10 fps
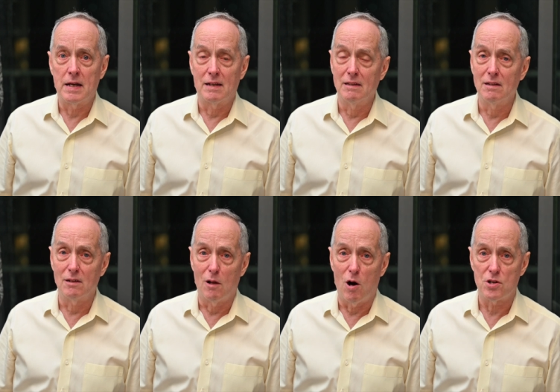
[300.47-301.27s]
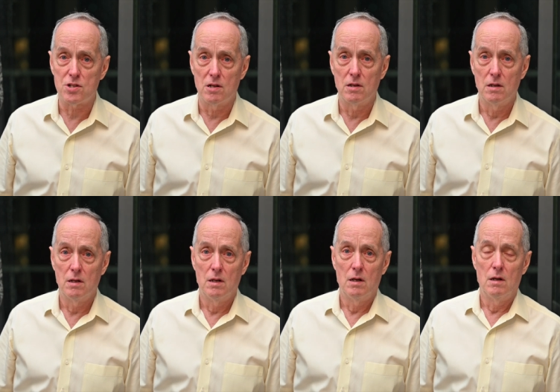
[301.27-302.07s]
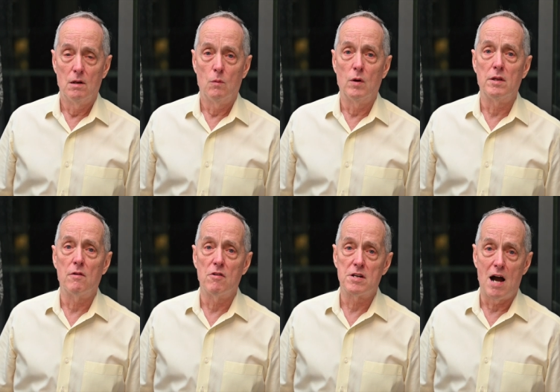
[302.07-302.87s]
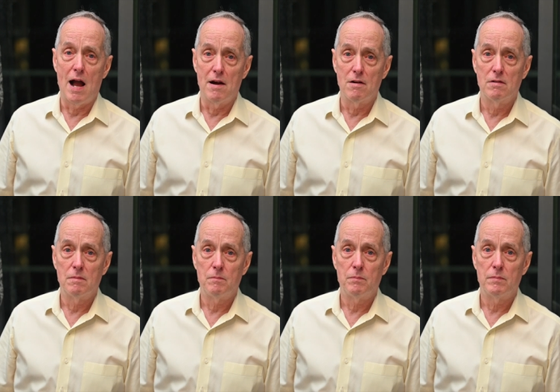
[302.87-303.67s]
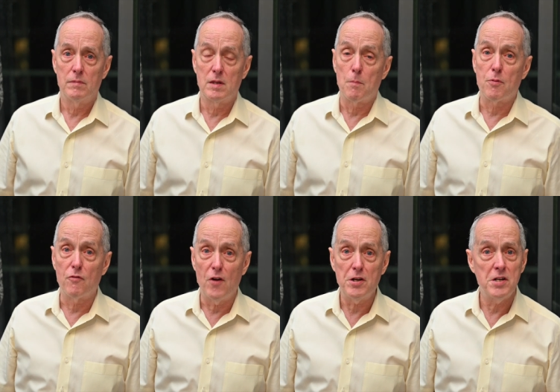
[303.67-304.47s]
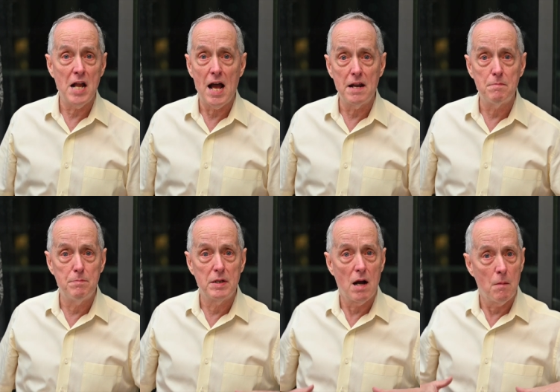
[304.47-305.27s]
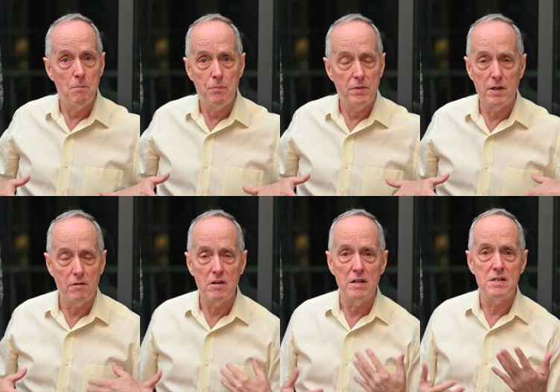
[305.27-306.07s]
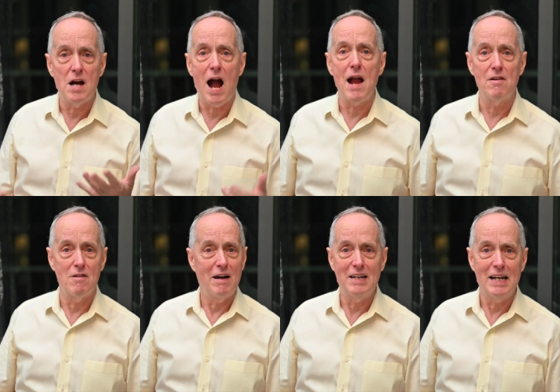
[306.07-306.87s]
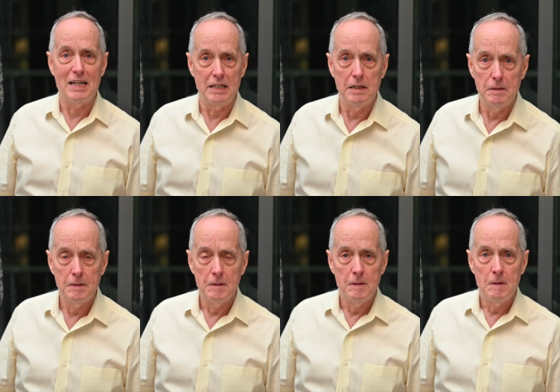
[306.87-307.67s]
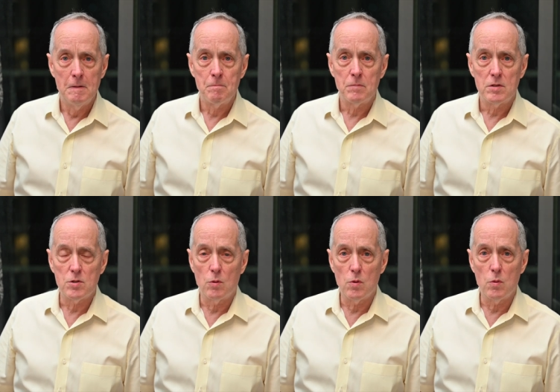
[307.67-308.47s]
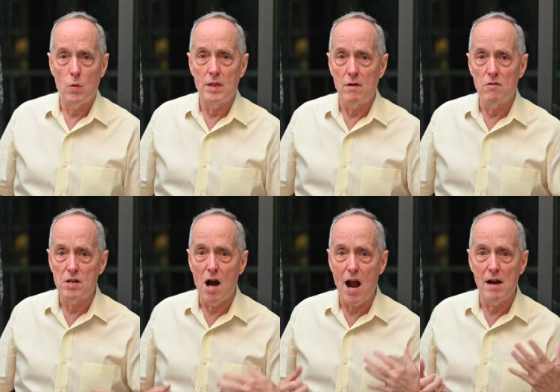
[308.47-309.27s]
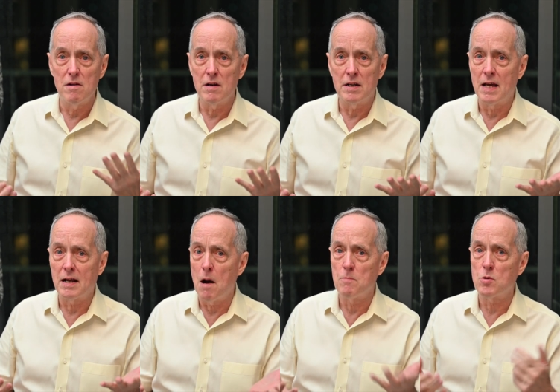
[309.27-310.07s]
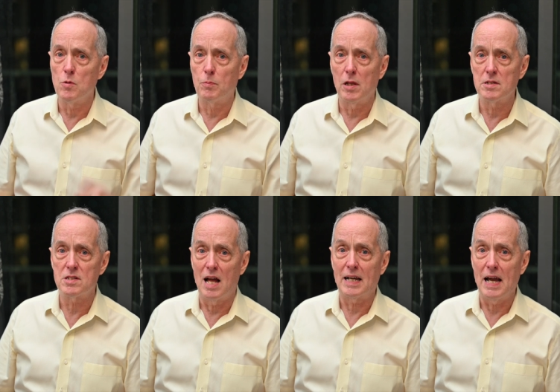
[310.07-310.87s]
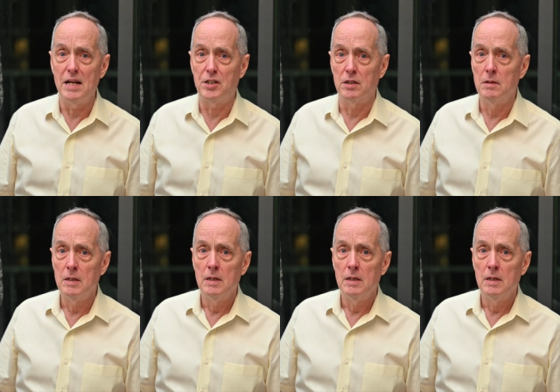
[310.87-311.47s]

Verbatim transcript: get a little lost when they retire. Their profession had become their entire identity. So when they retire and they come to a place like Asia,